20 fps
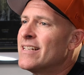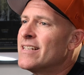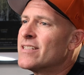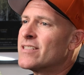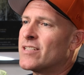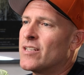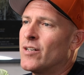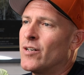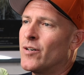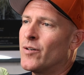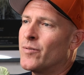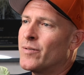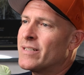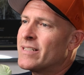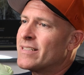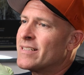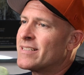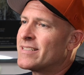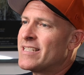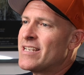So
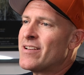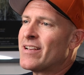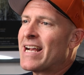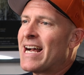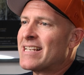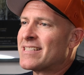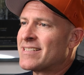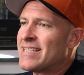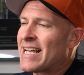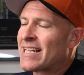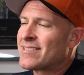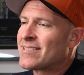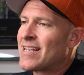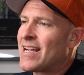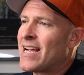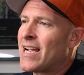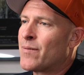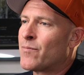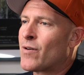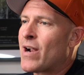see you guys next
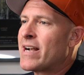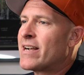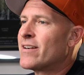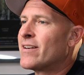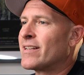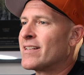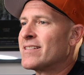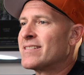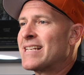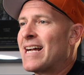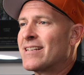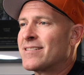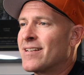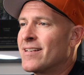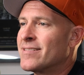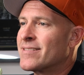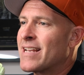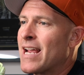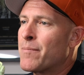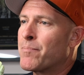time right here at the
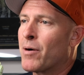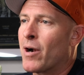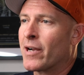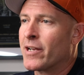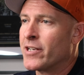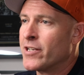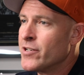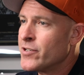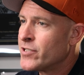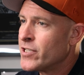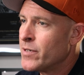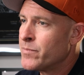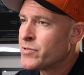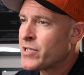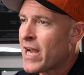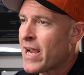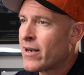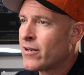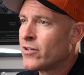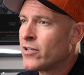Southside Skate Park YouTube
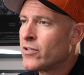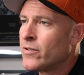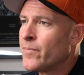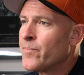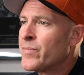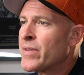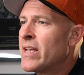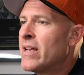channel.